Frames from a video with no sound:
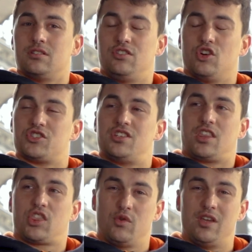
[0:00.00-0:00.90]
You've got to
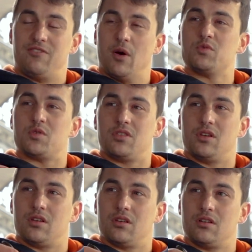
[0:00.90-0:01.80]
take 3 films with
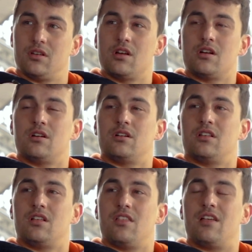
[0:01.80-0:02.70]
you.
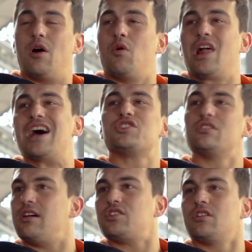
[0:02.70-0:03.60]
That will last you
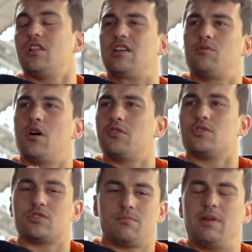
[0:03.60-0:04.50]
the rest of your life. What are
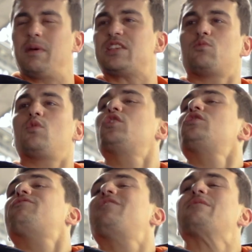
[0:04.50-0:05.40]
those? Basically, what are
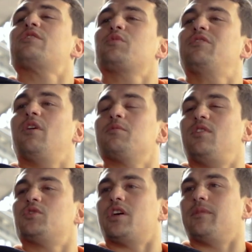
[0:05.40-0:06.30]
your favourite 3 films of
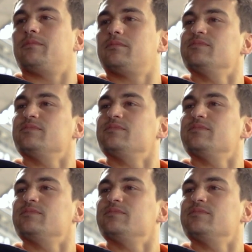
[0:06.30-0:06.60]
all time?